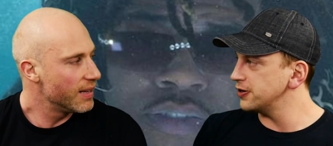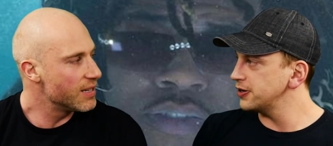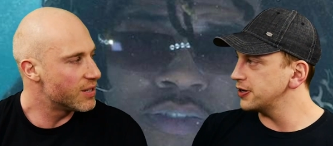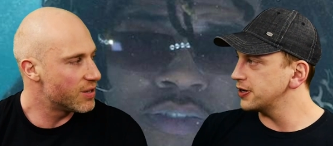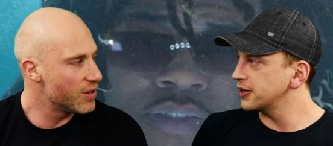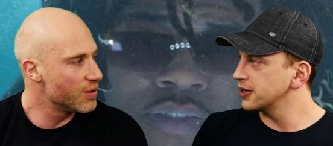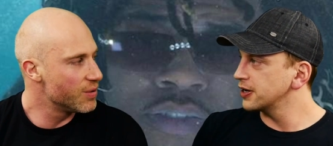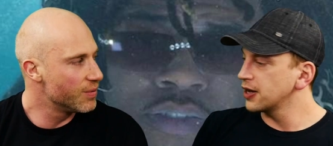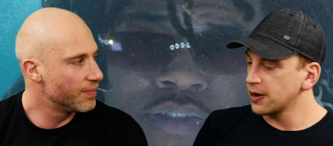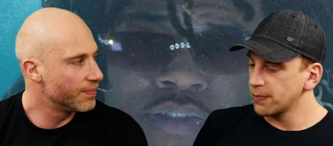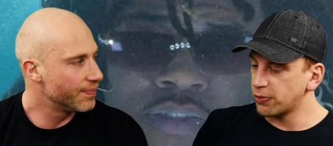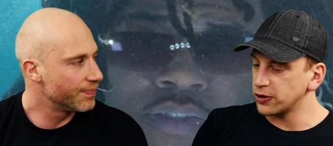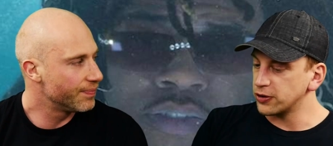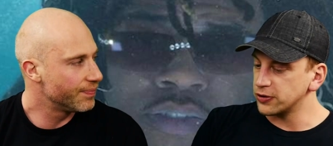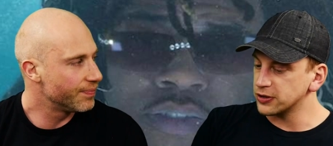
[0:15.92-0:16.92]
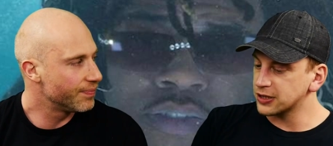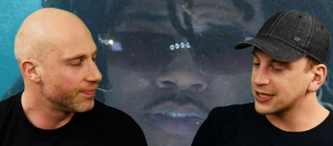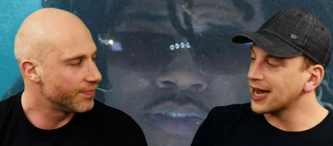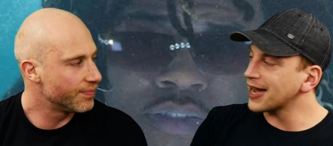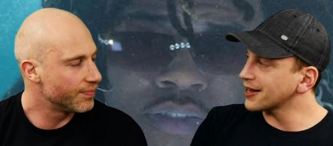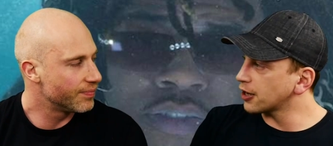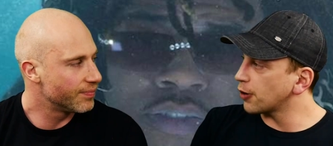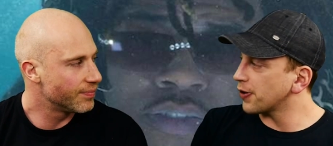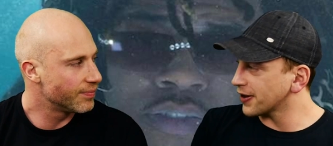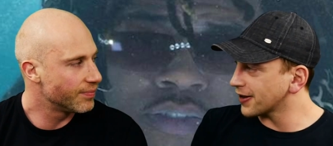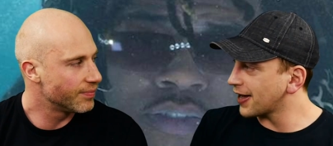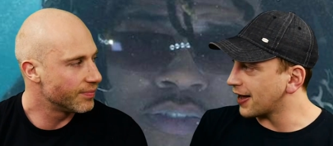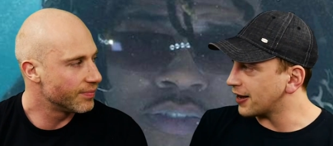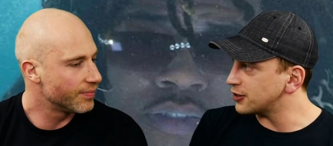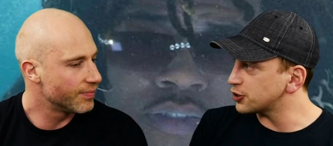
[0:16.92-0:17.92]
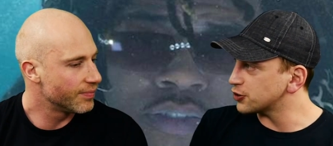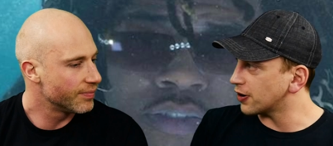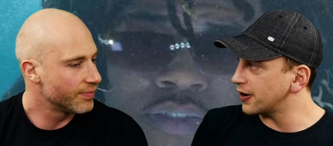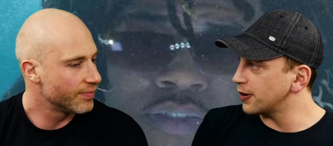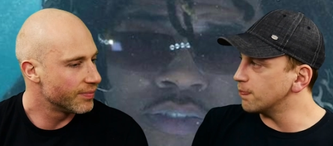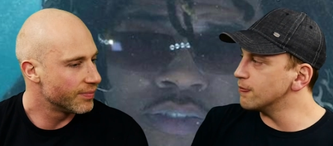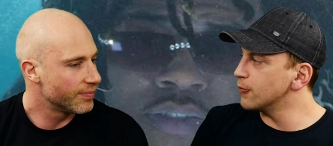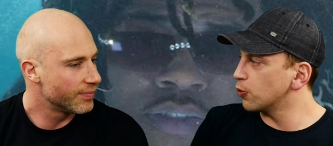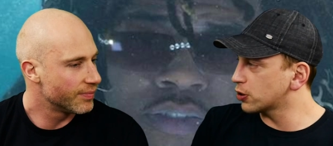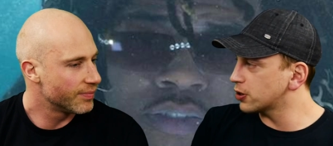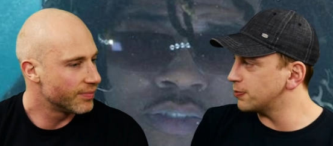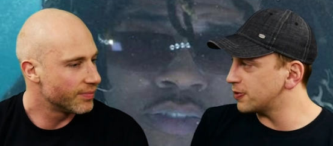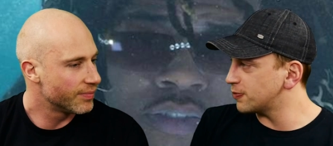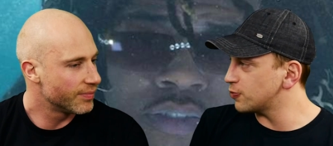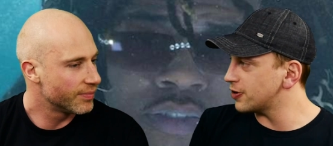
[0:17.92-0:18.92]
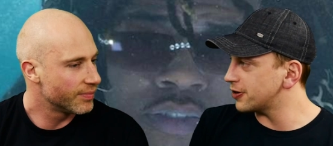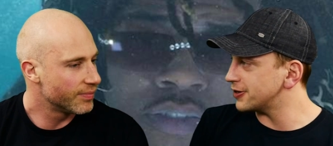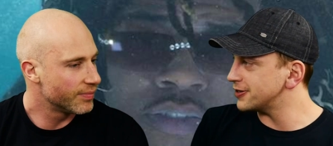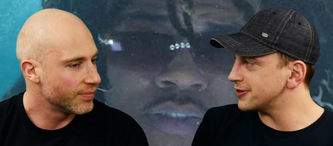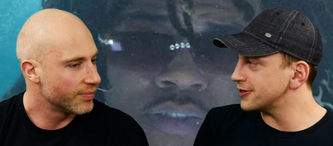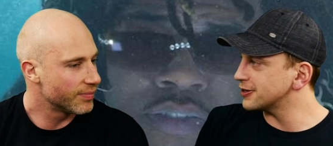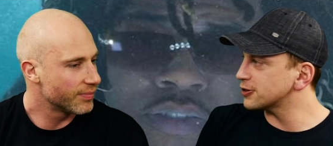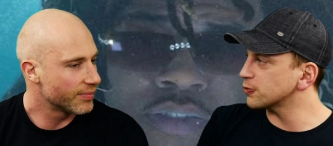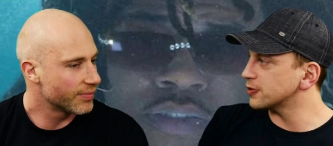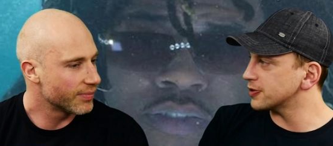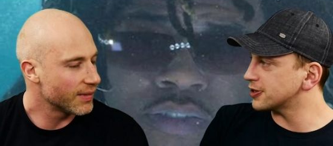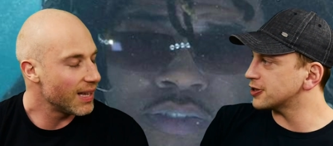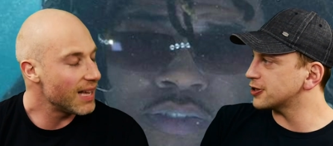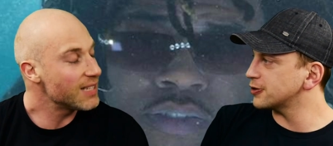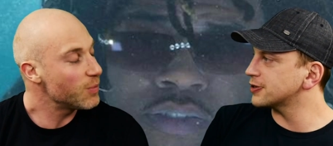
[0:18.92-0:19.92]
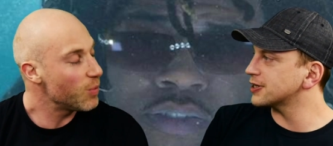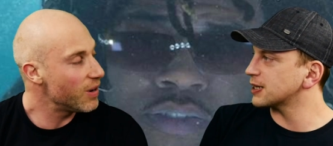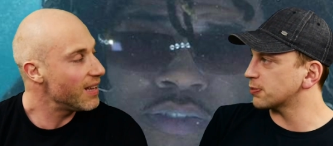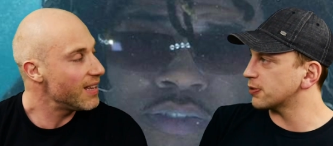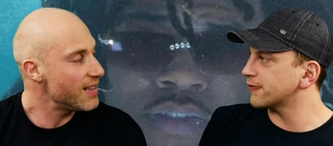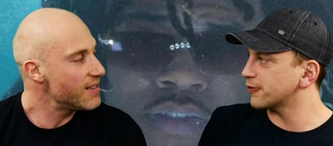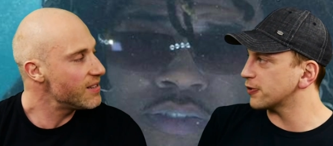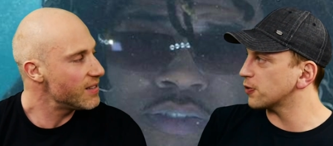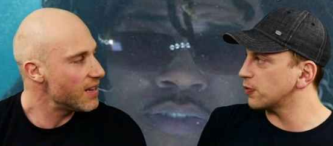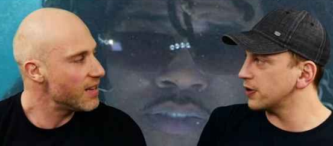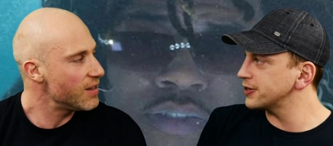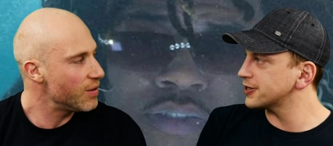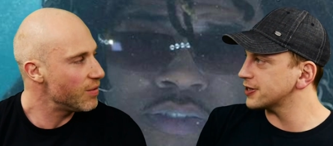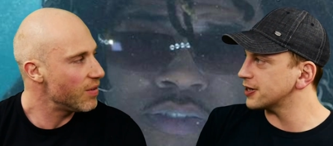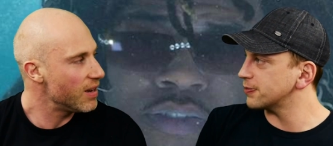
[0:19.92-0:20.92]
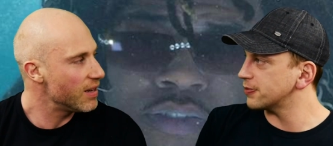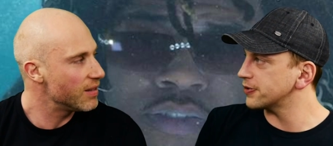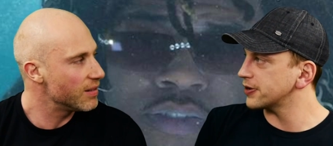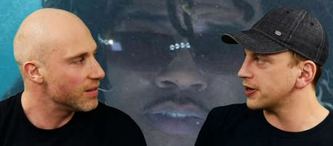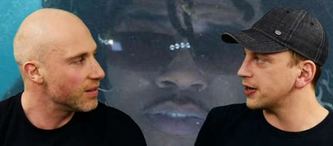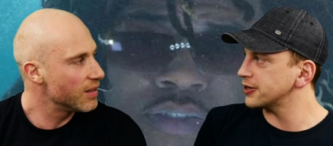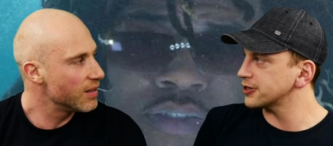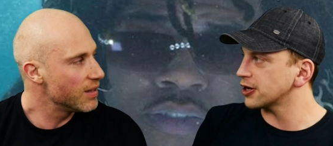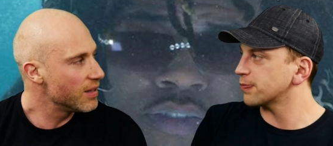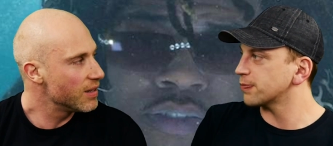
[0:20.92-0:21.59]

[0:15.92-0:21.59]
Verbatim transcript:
Speaker 1: It's true. But you Tango and Cash, right? Morecambe and Wise. It's always the two syllable before yeah, the one syllable. Right. Yeah, so